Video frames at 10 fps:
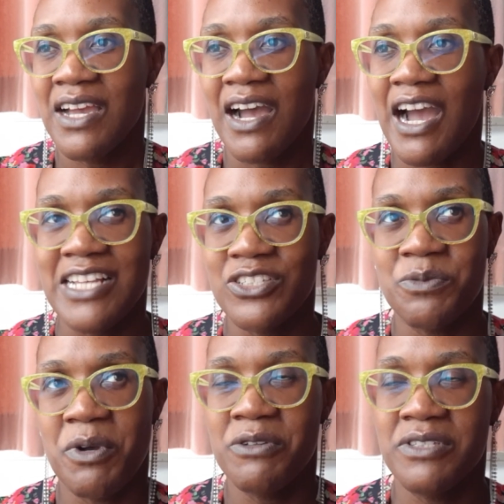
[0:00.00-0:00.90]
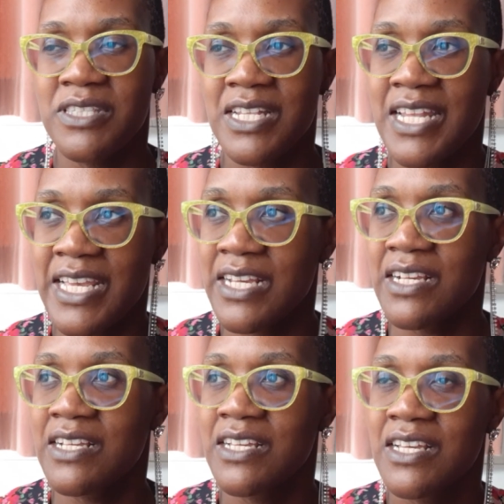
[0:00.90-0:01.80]
I just posted the
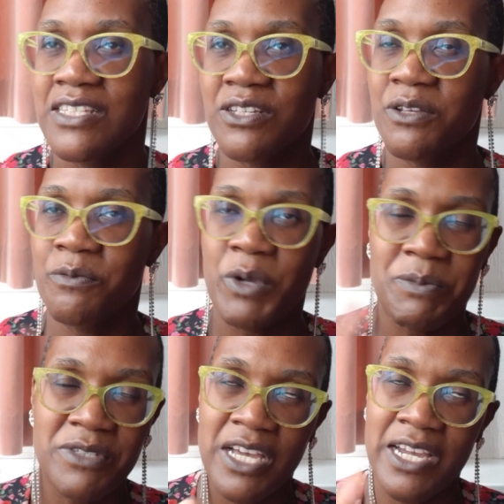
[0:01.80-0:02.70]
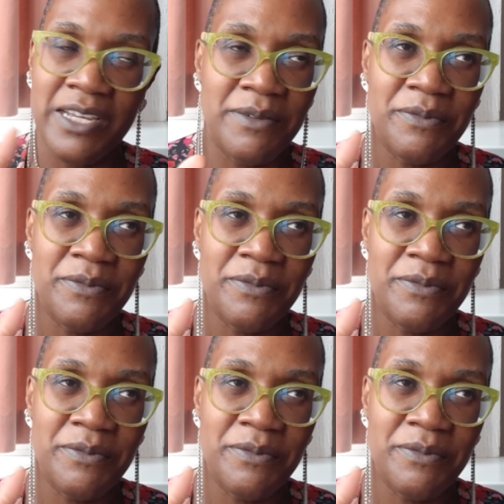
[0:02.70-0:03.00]
link. So the website